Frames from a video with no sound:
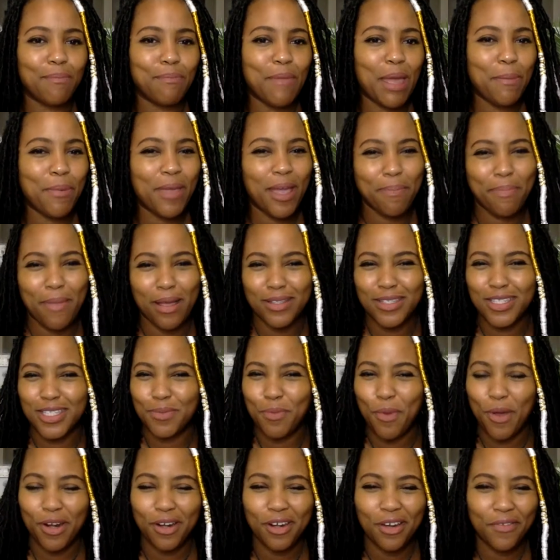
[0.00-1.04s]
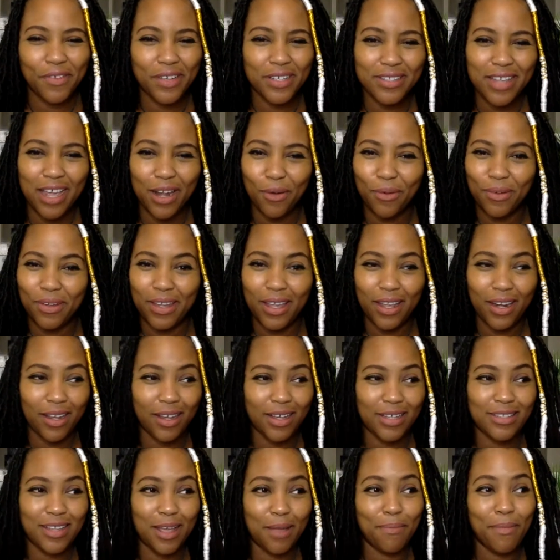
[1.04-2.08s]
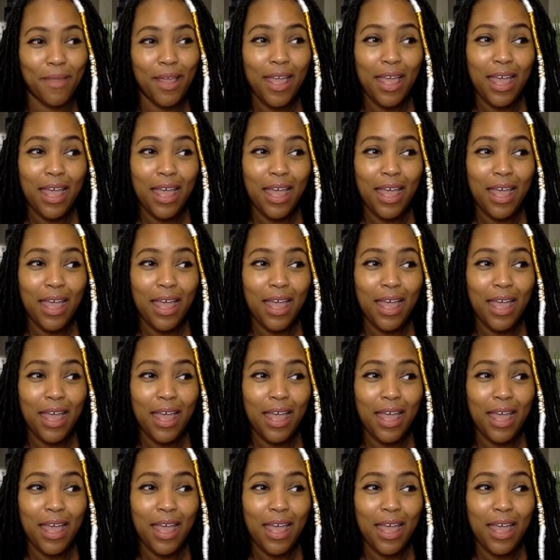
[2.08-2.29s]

maybe I'm not smart enough because I don't get it because I